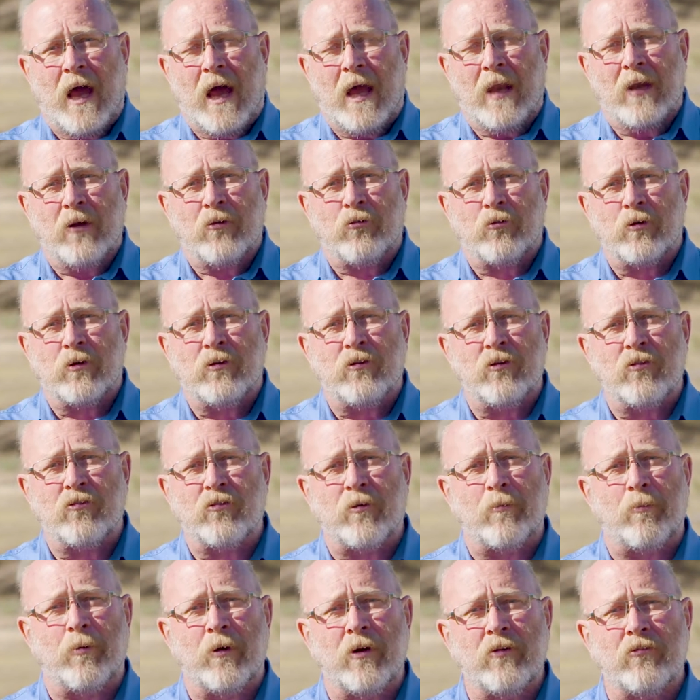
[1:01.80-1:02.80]
are literally
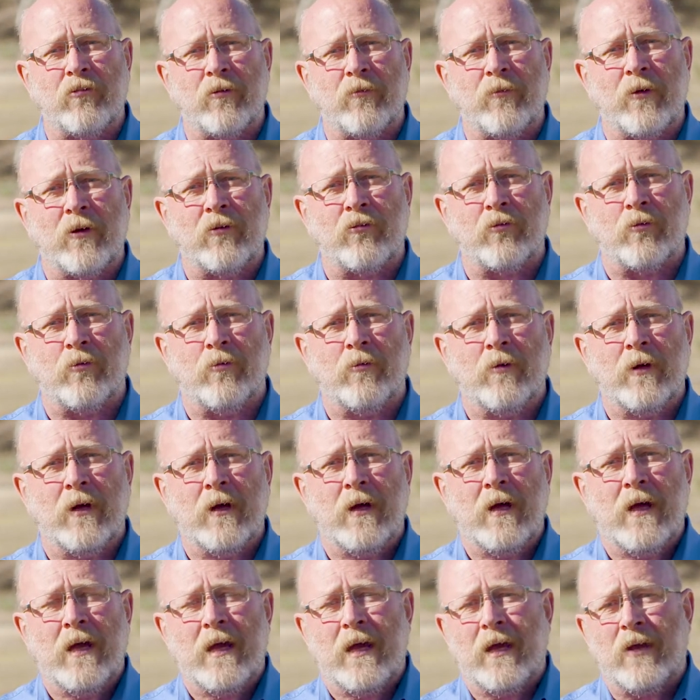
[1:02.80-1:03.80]
just a pressure vessel.
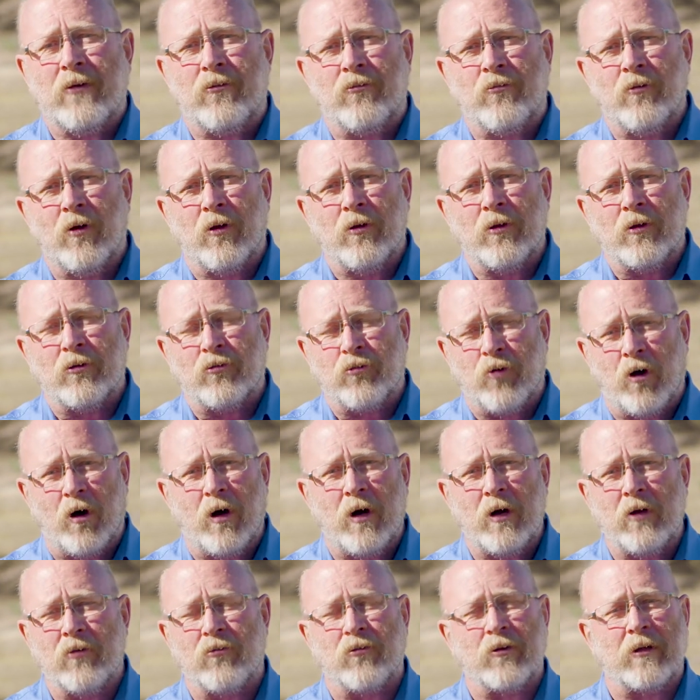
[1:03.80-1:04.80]
It's not the
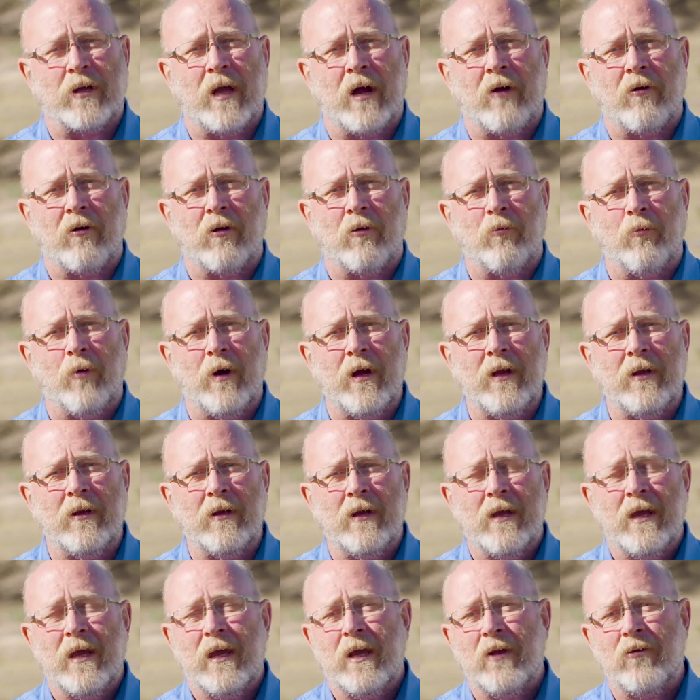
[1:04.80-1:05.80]
tyres that carry the weight,
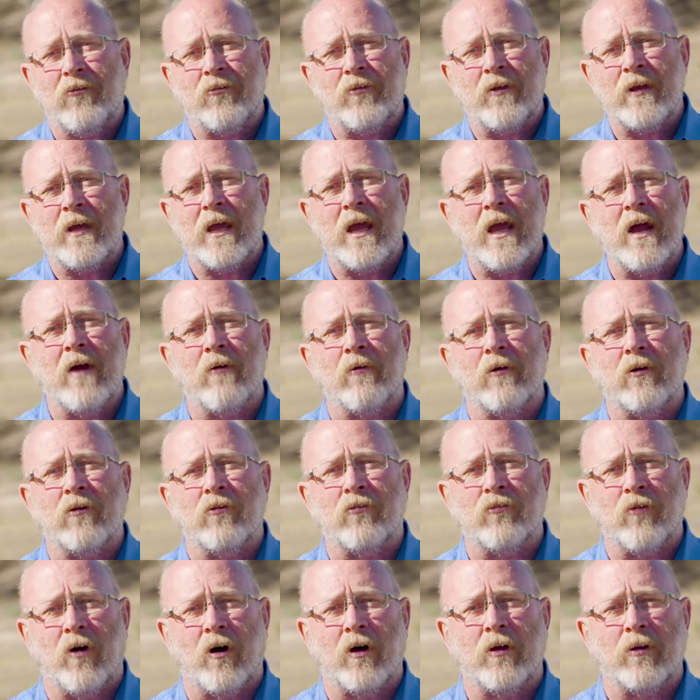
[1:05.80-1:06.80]
it's the air
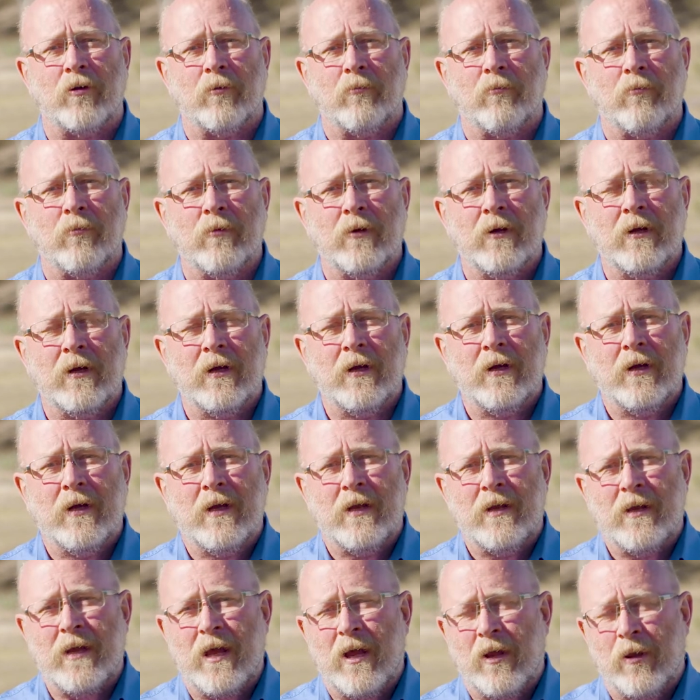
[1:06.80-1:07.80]
inside them.
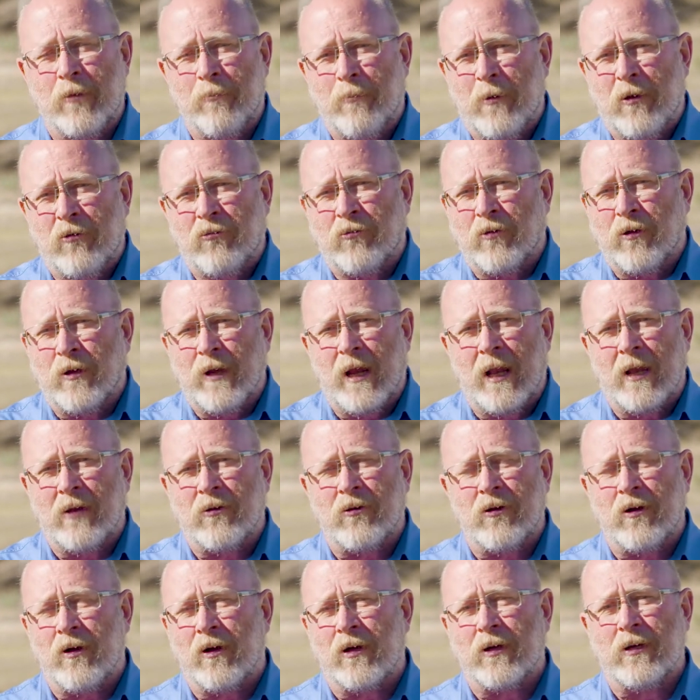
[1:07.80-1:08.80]
Now the best
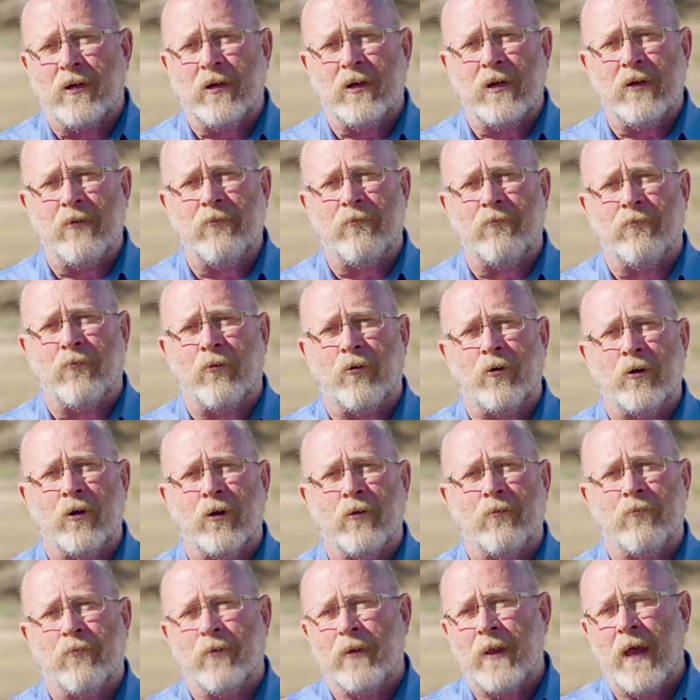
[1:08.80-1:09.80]
analogy I can give for
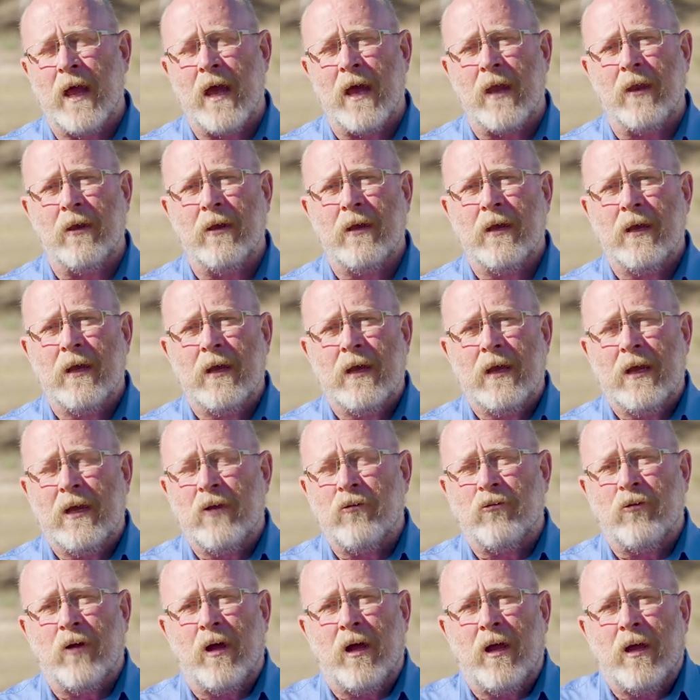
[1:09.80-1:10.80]
you for that
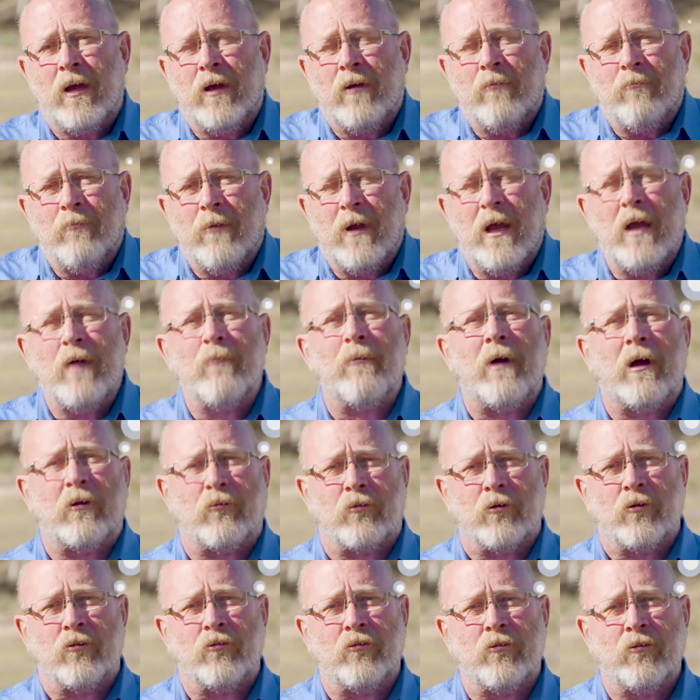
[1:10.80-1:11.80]
is an air
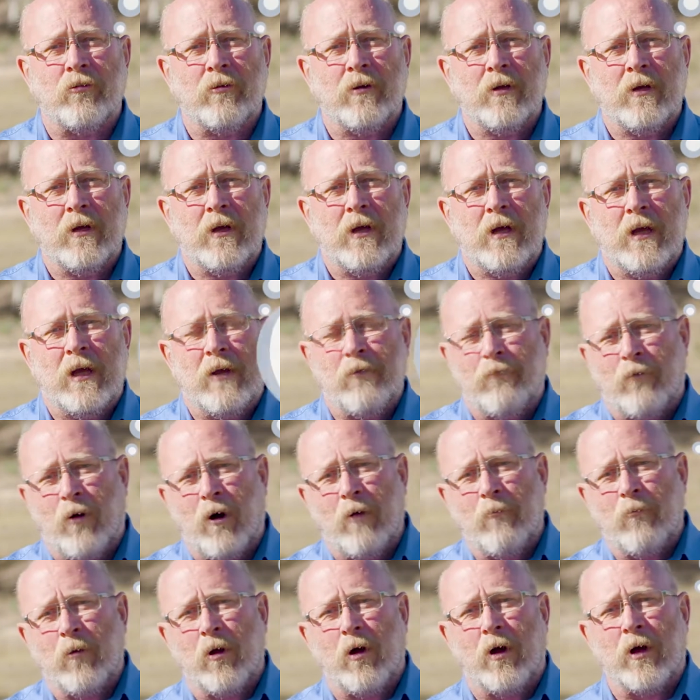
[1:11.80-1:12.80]
mattress. If
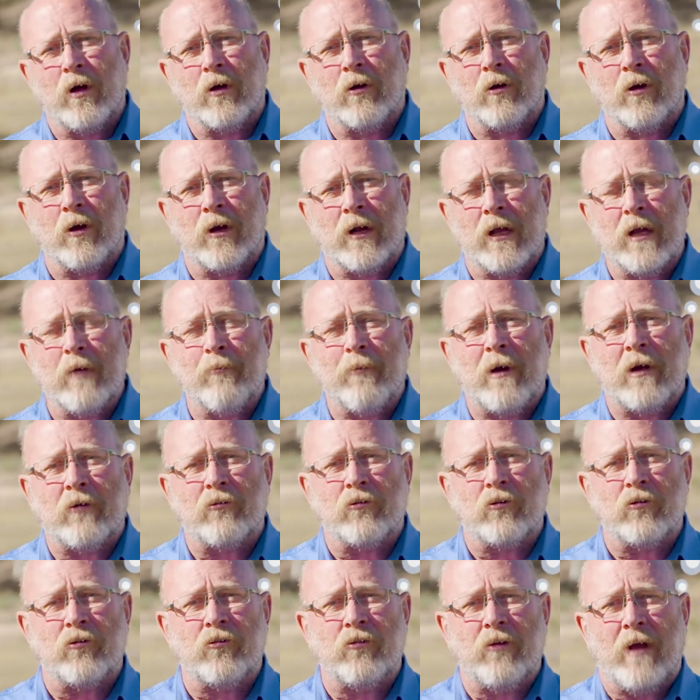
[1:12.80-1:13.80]
I'm lying on an air
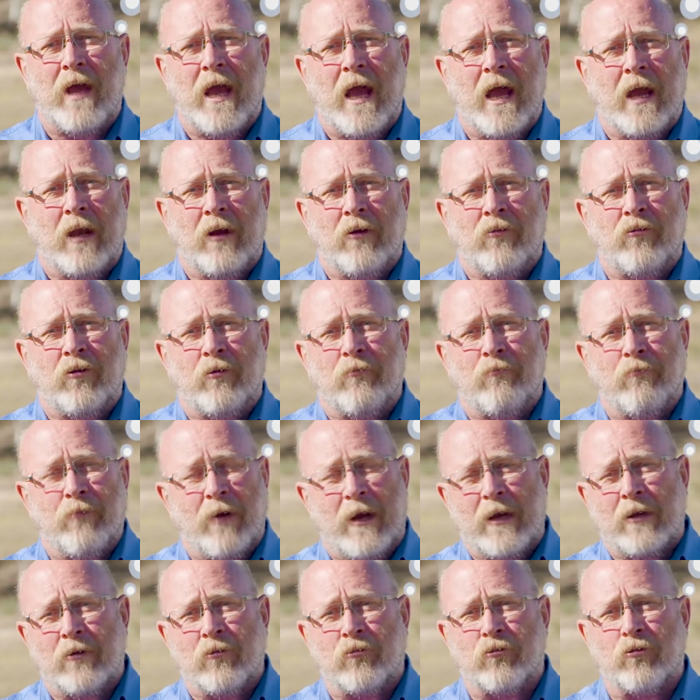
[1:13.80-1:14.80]
mattress and it's
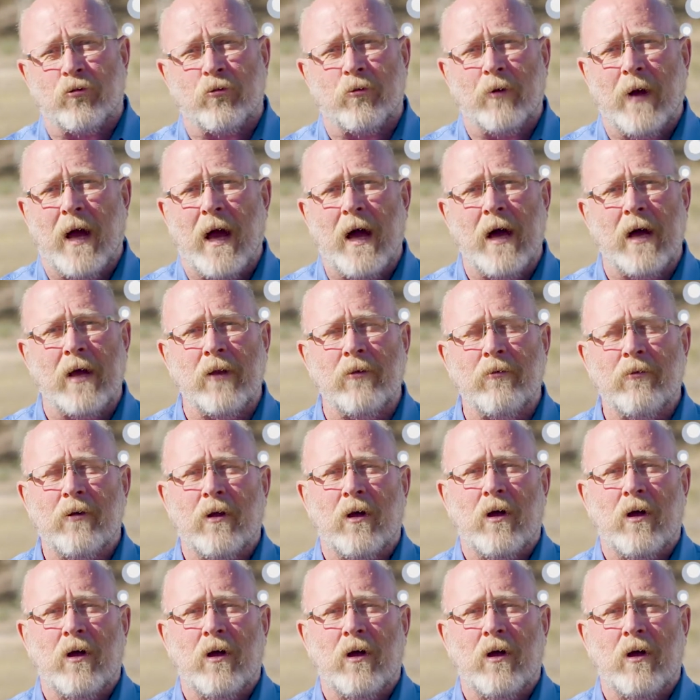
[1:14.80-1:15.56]
inflated too hard,